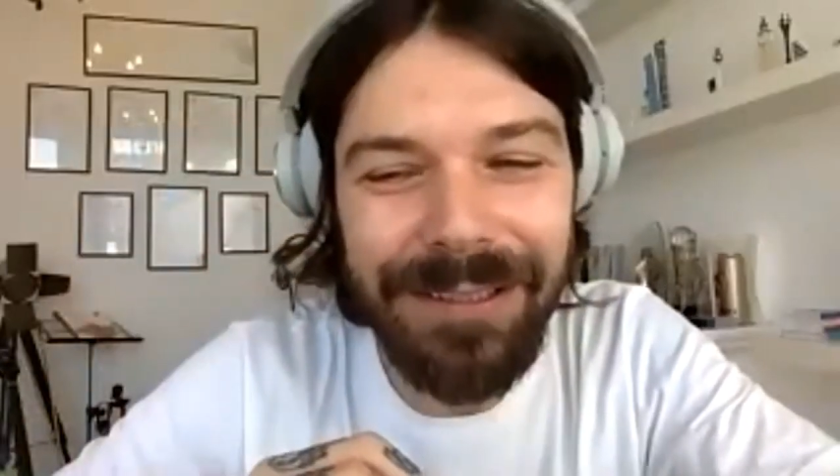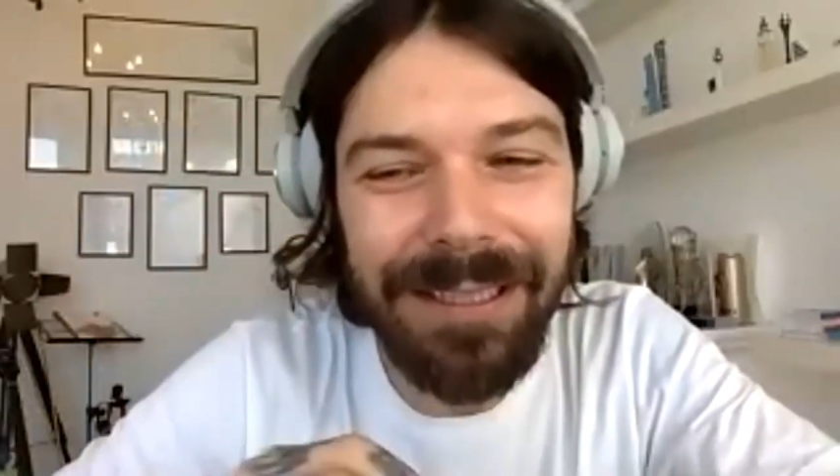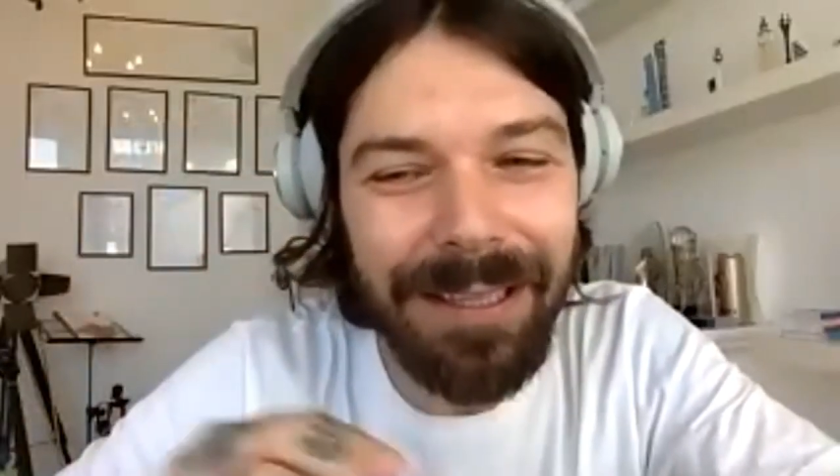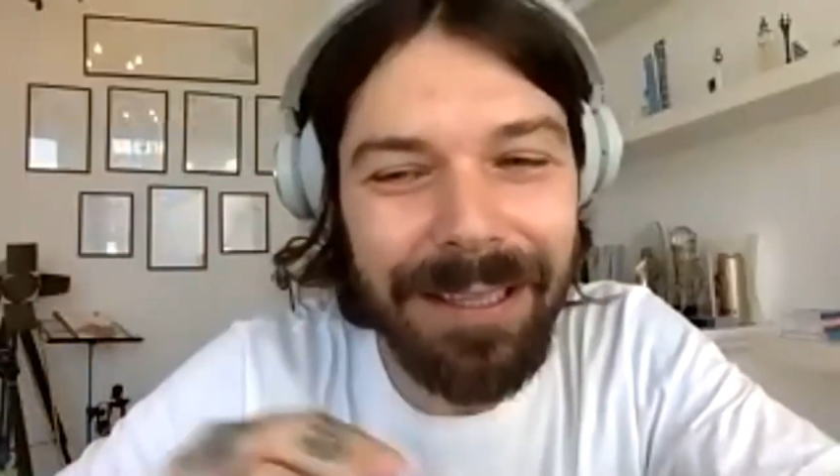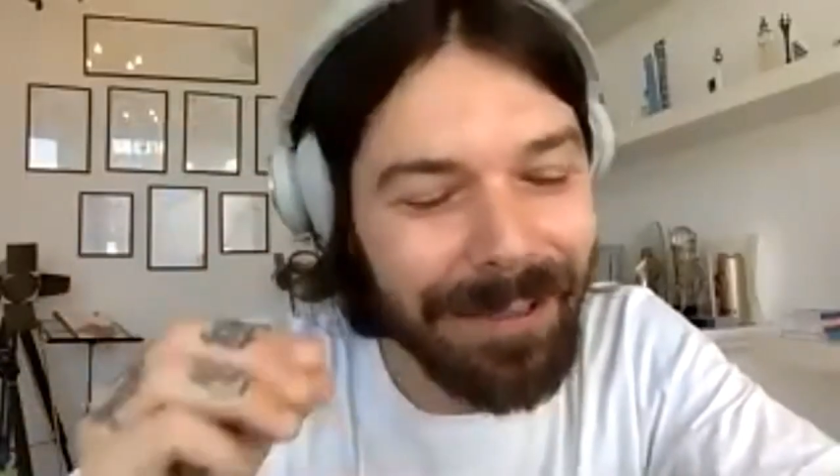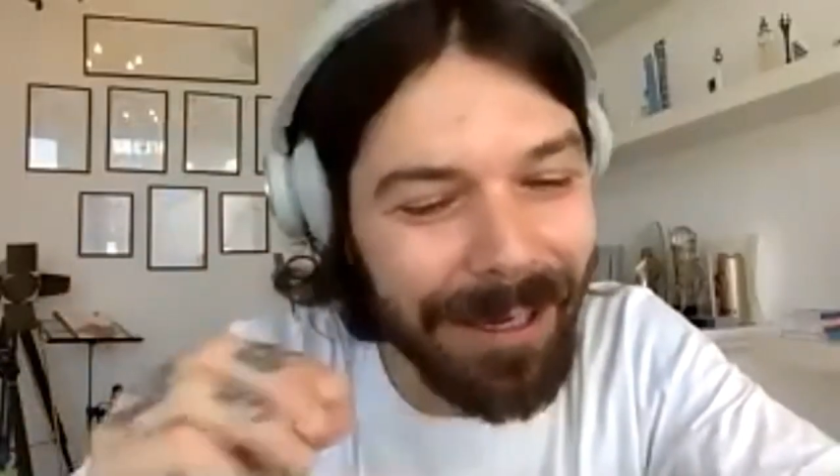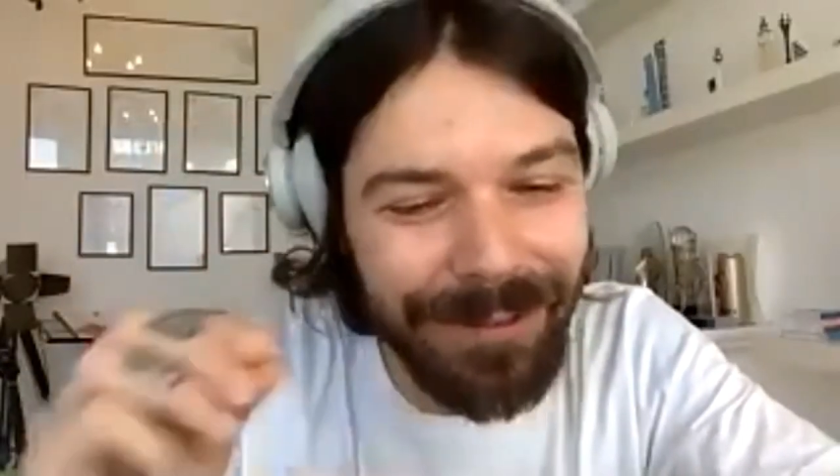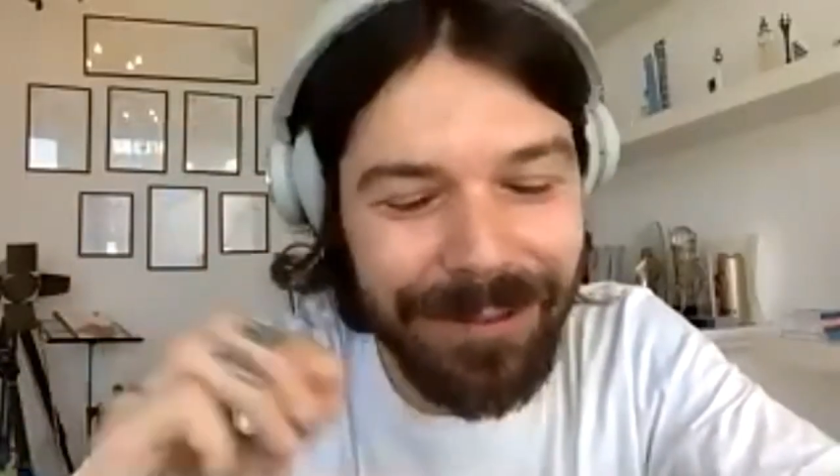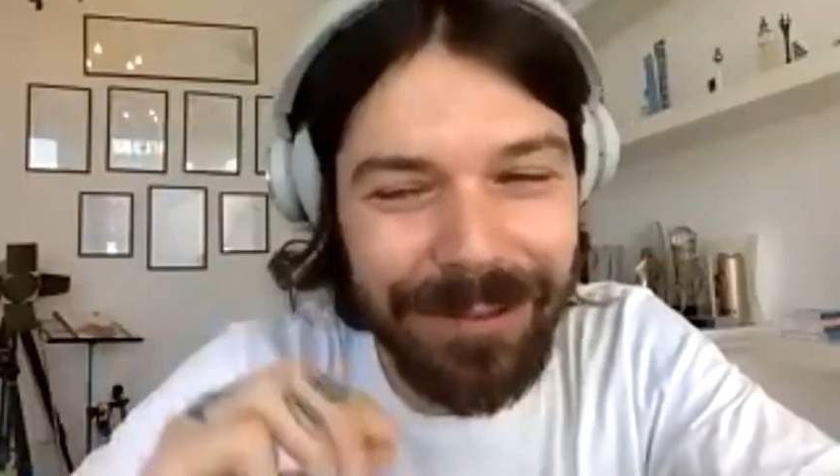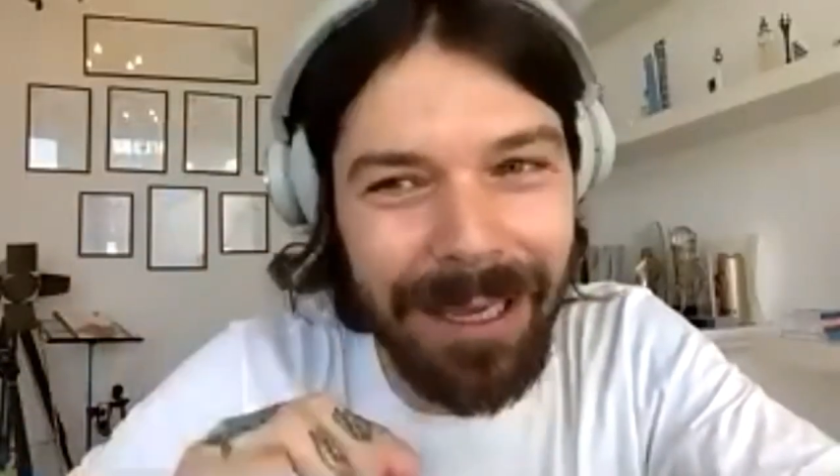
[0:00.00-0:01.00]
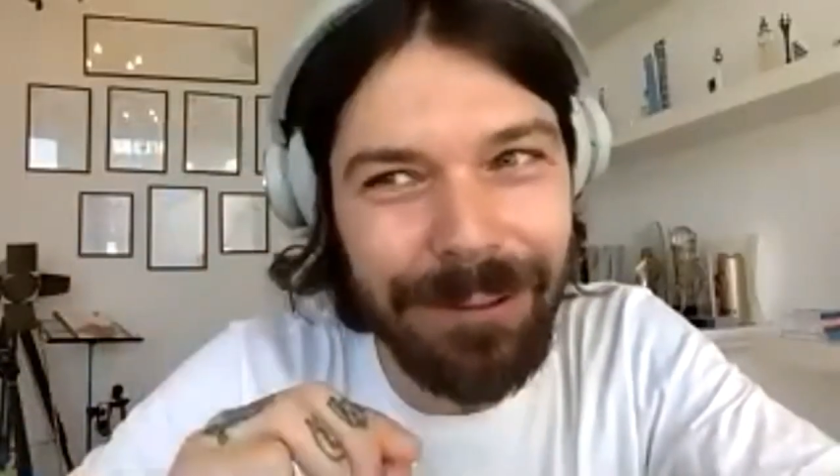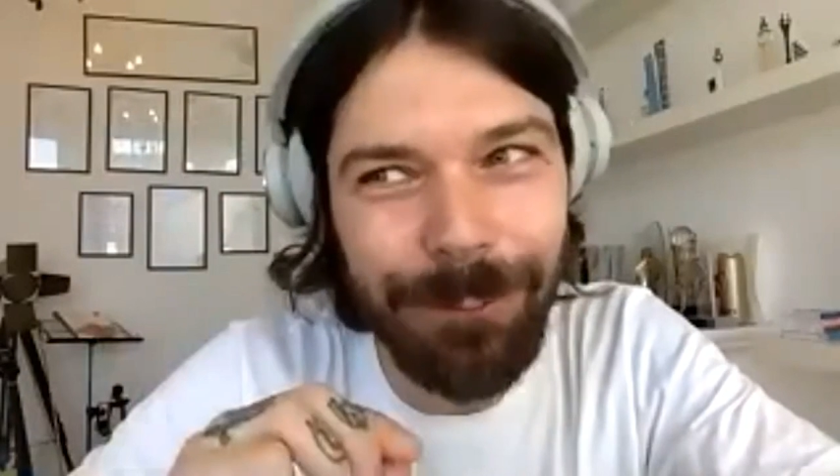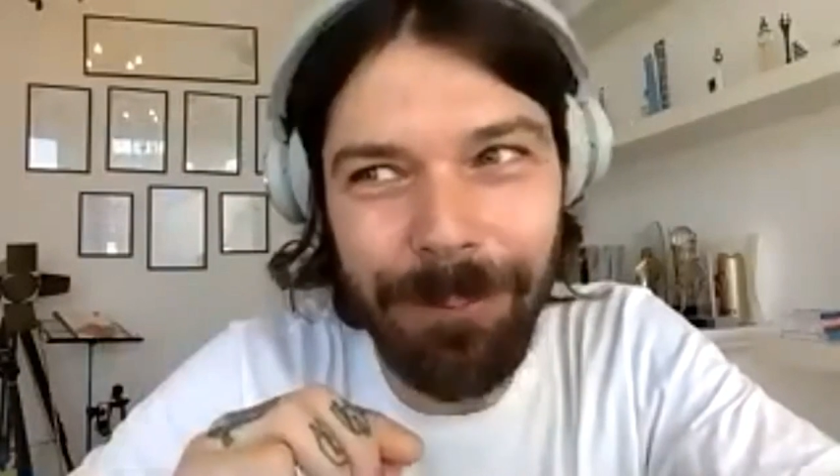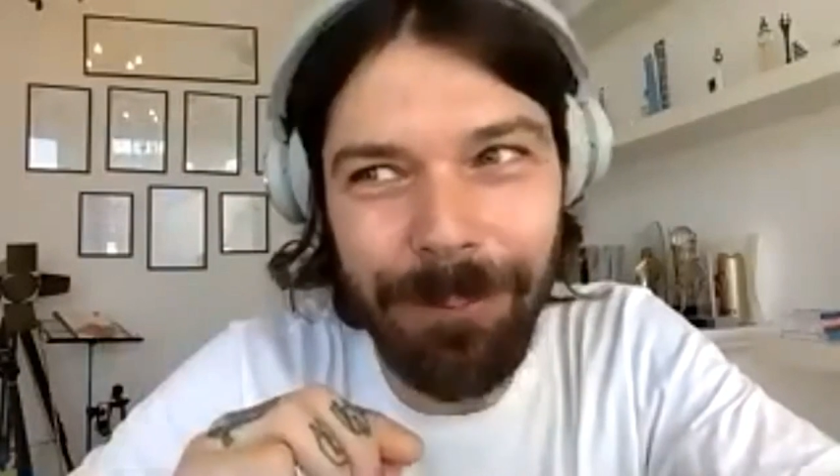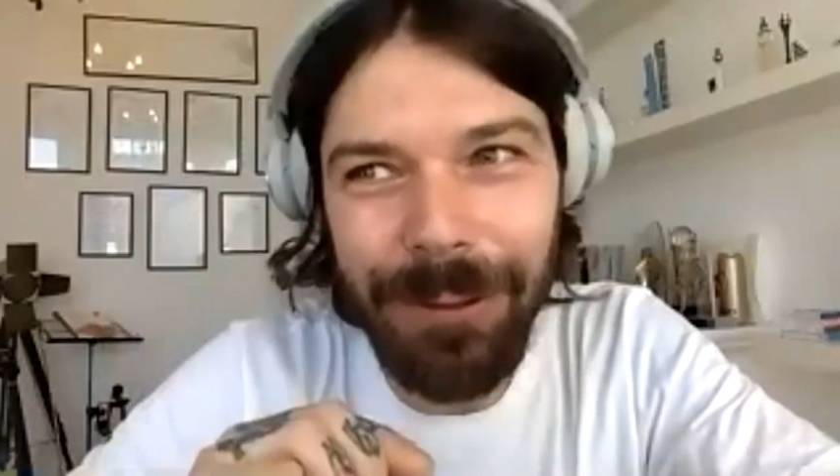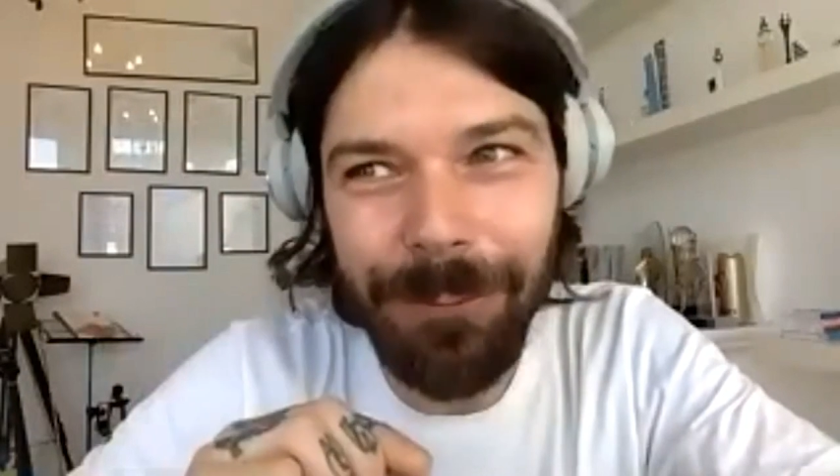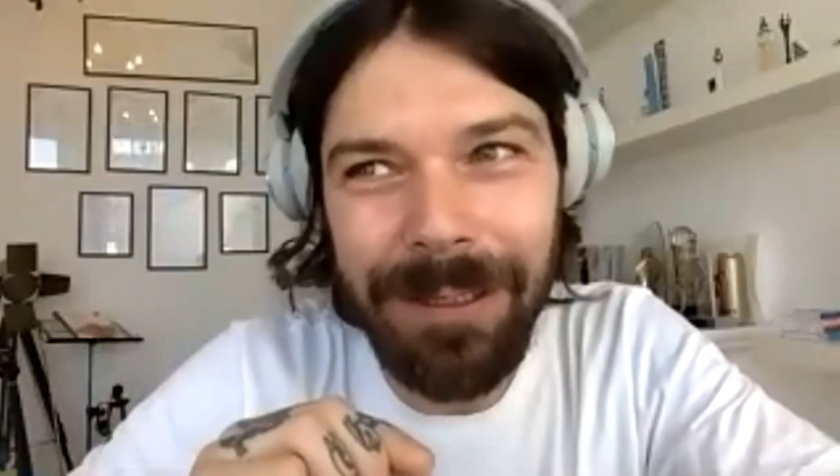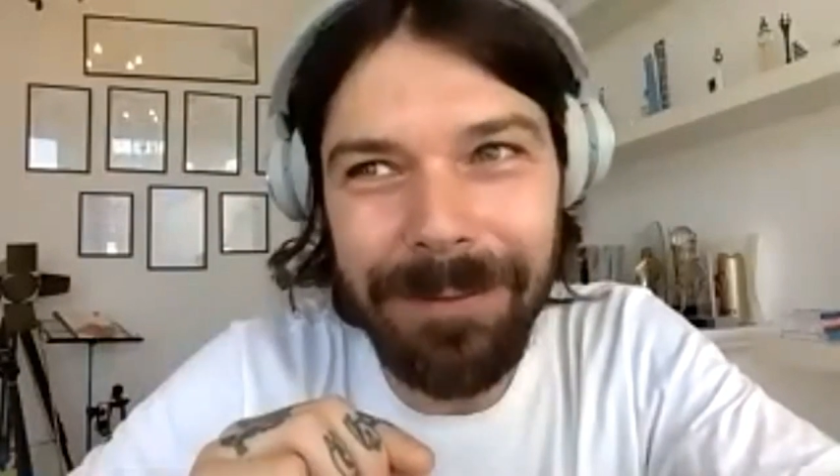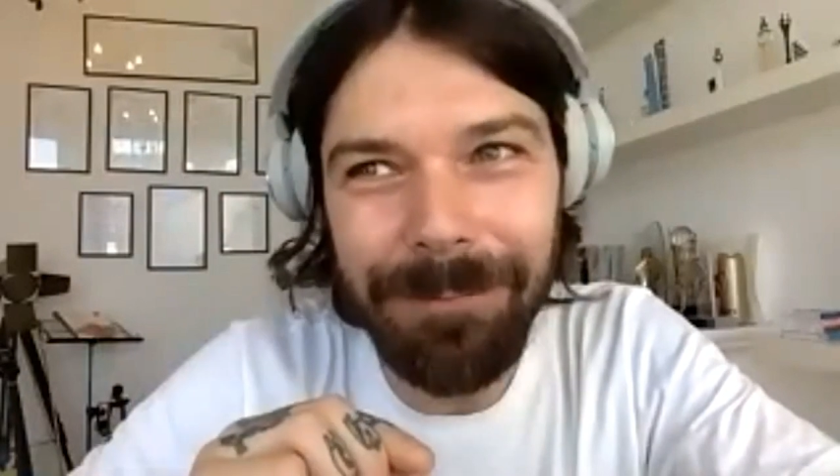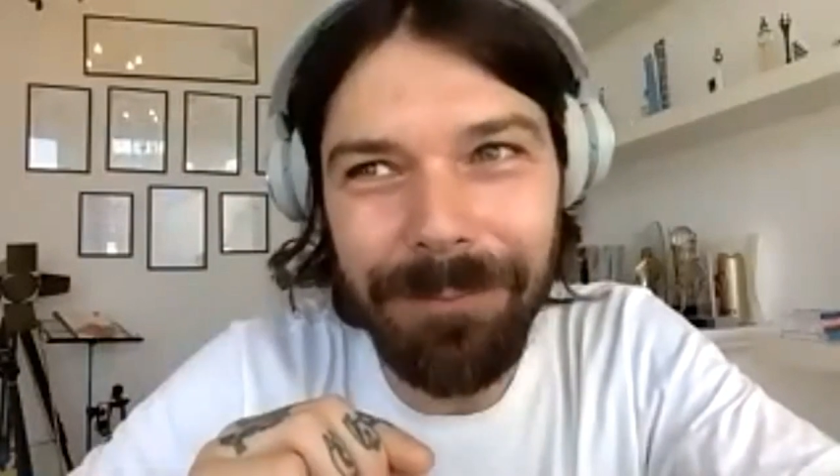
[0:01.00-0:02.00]
that's what I'm quite
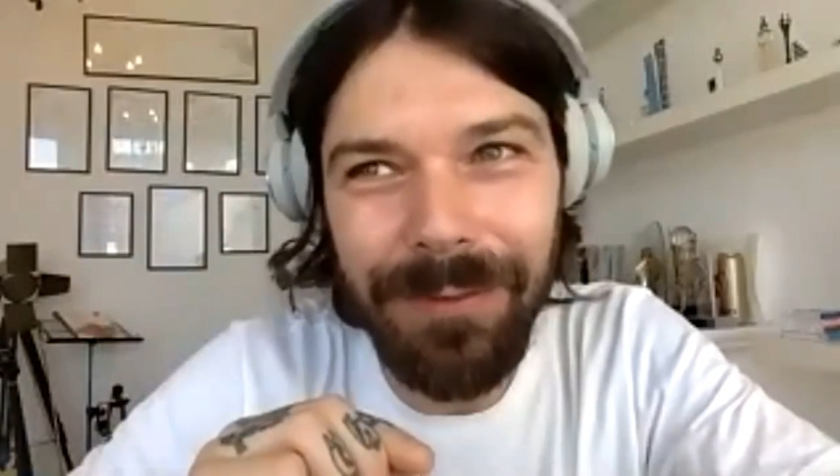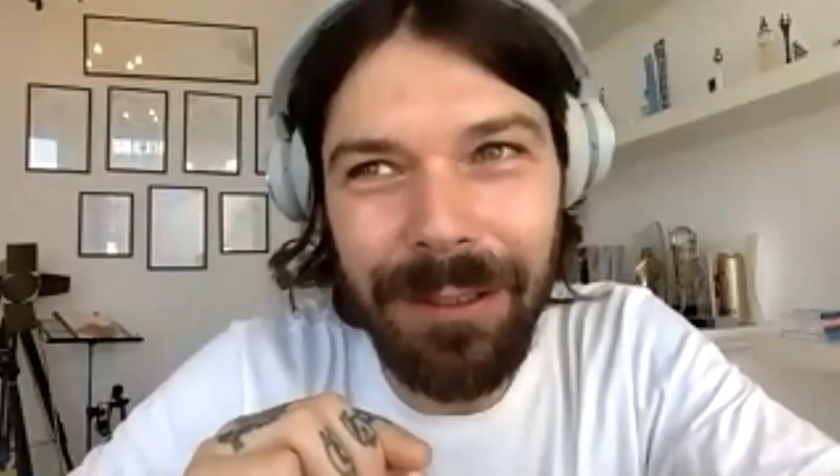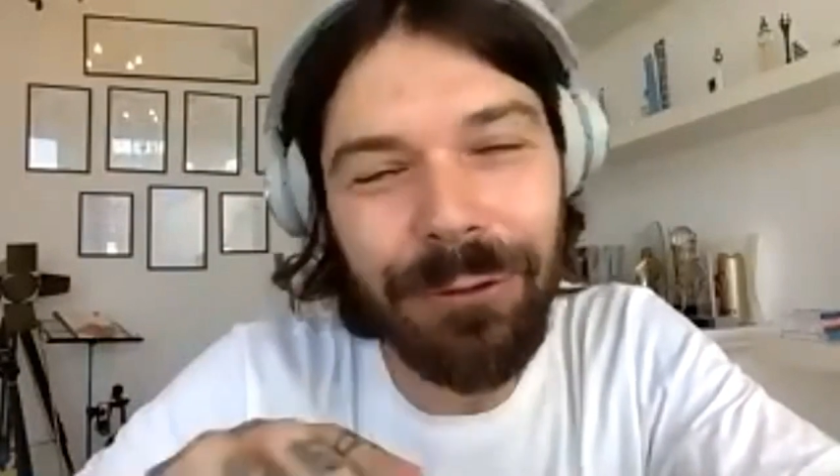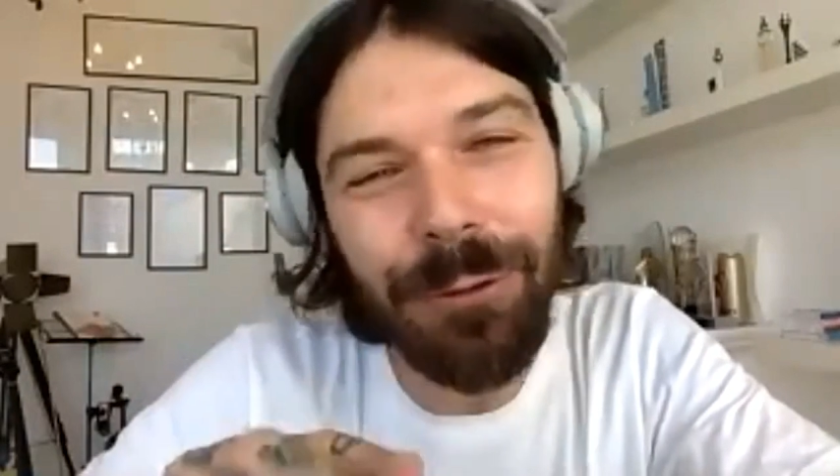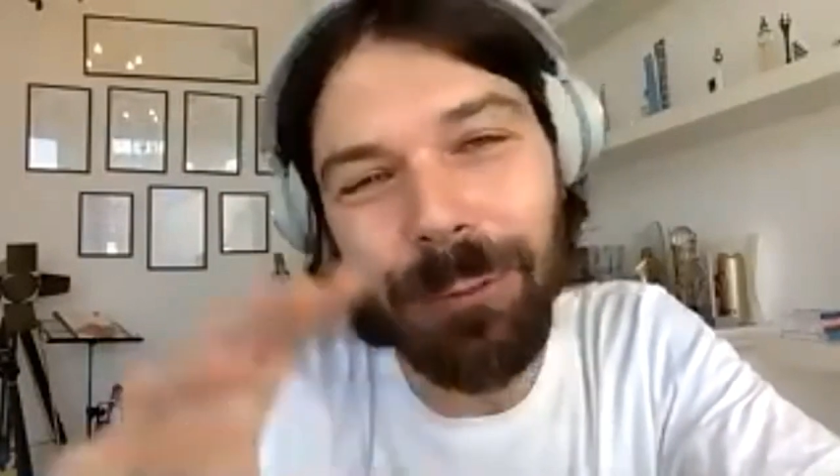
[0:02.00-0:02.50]
enjoying.